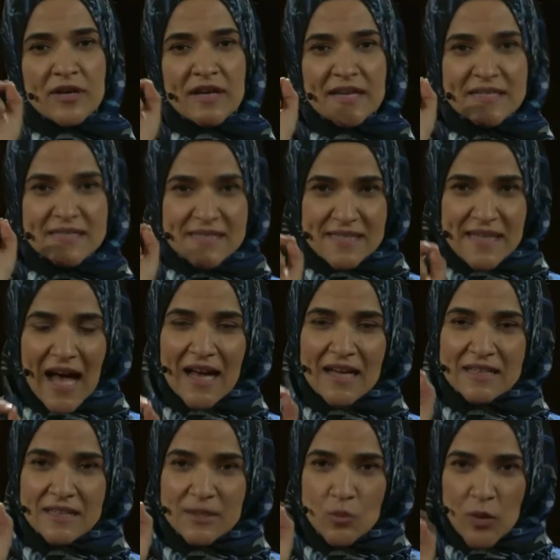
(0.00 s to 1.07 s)

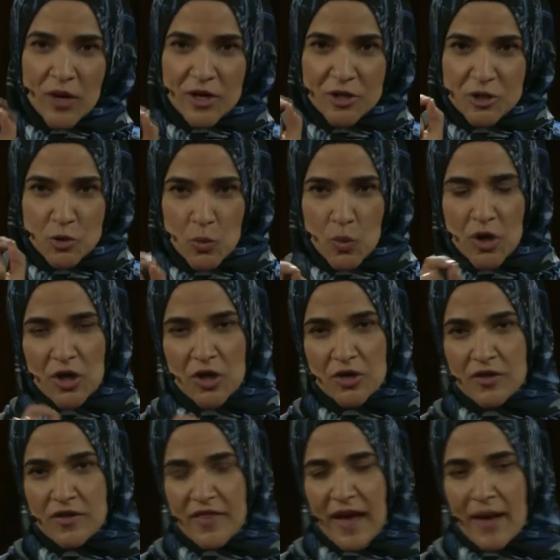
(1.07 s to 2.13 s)
exactly where you
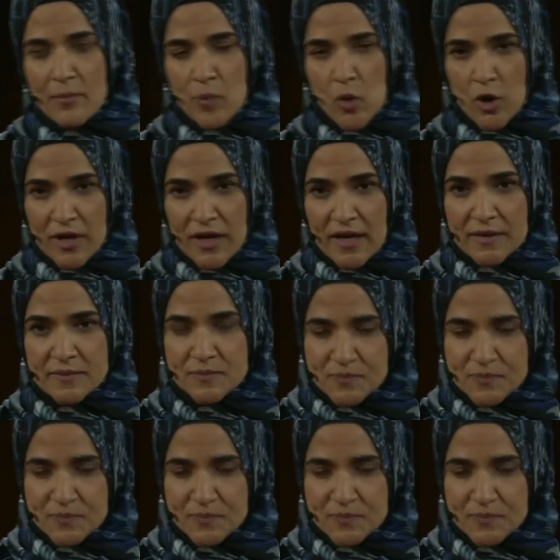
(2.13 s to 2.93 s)
were that morning.